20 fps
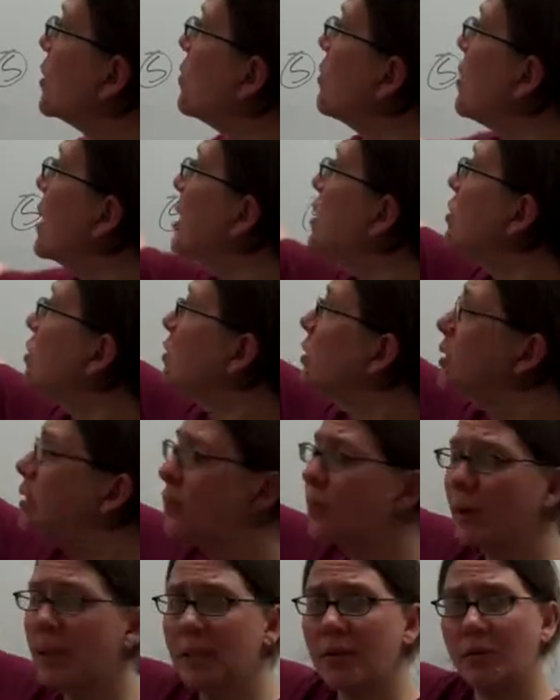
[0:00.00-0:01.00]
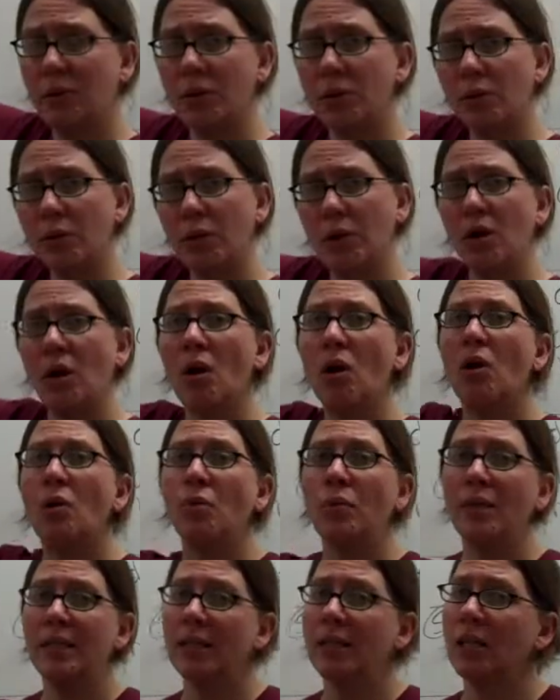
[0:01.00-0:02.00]
with major depressive disorder,
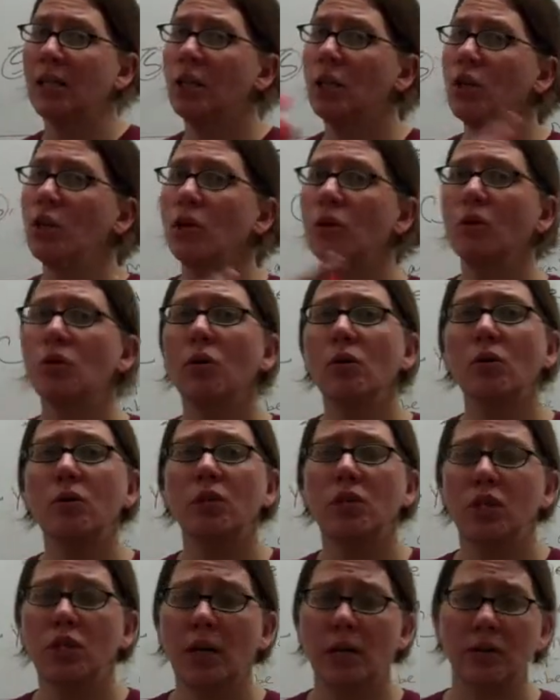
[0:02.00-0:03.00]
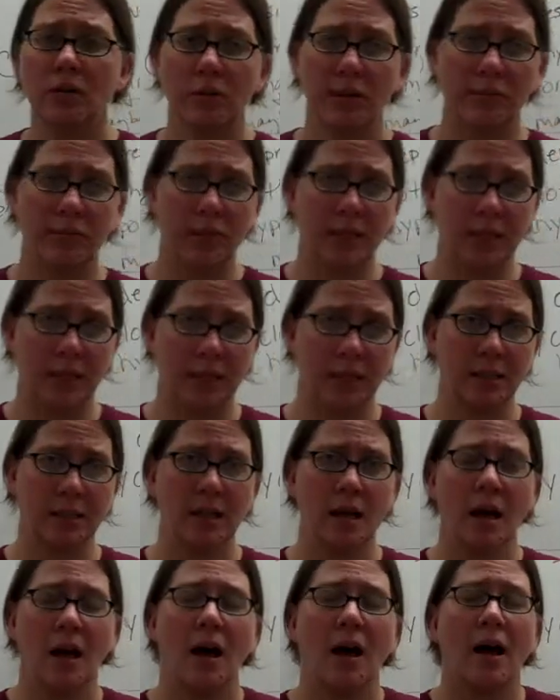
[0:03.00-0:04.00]
we see huge gender
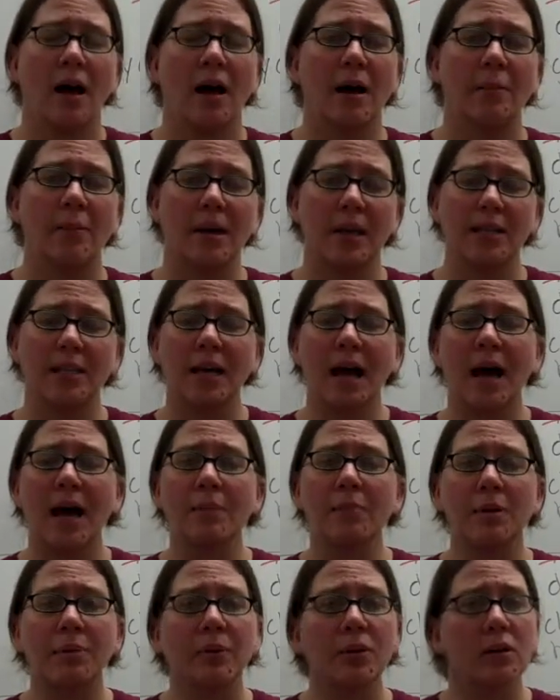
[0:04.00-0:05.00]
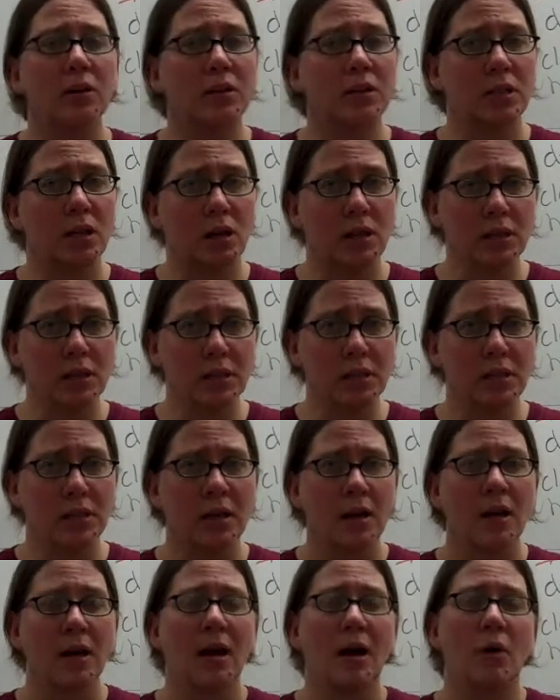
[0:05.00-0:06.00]
differences. By the time people are
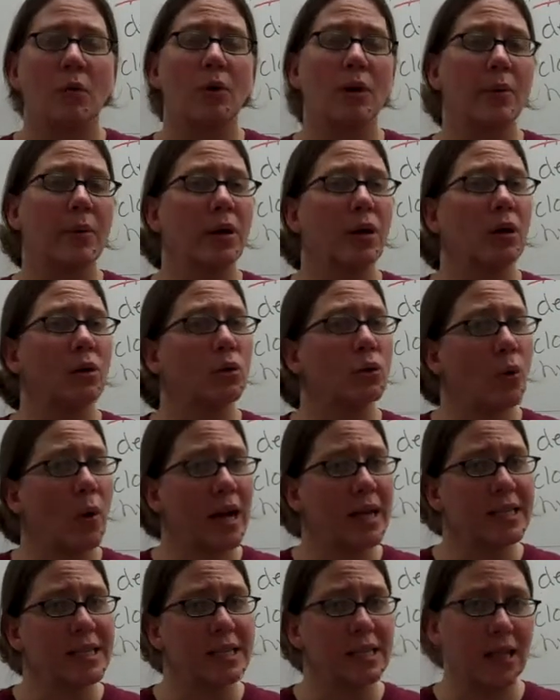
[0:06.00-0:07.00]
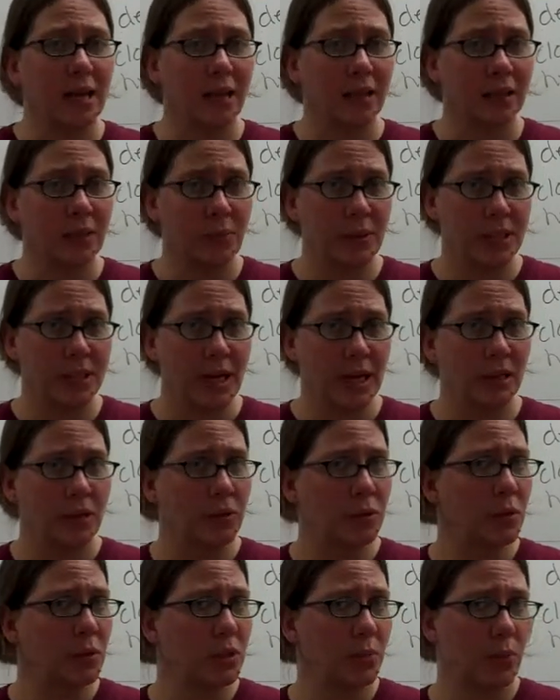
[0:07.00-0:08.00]
adults, women are twice as likely to be
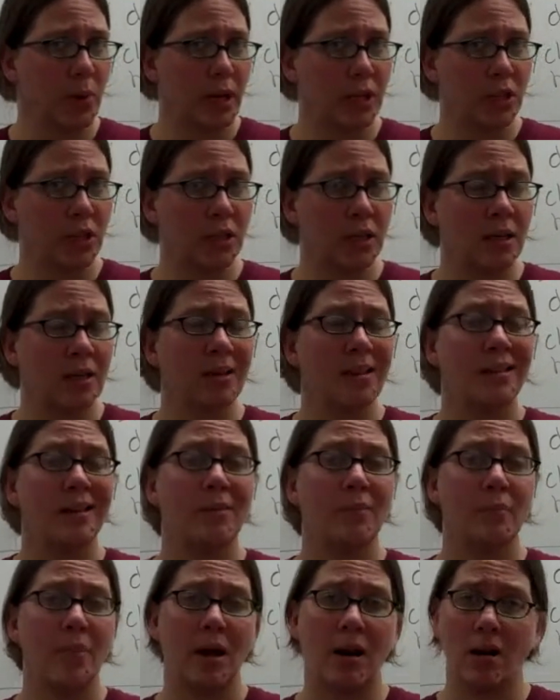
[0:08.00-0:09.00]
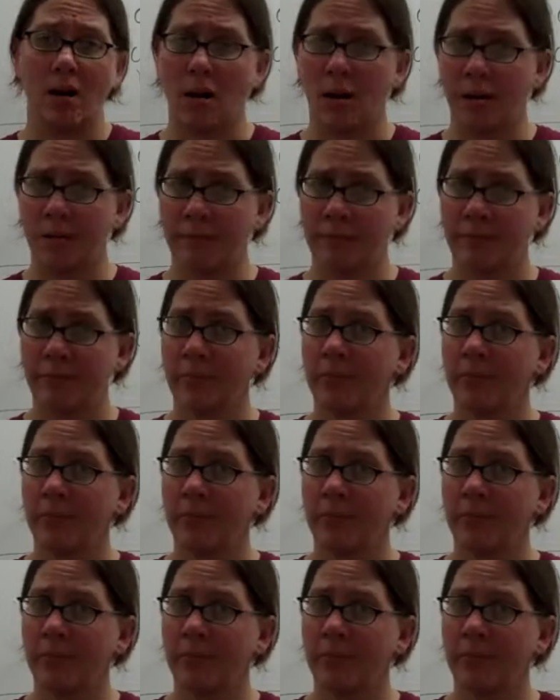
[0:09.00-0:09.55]
diagnosed with depression than men are.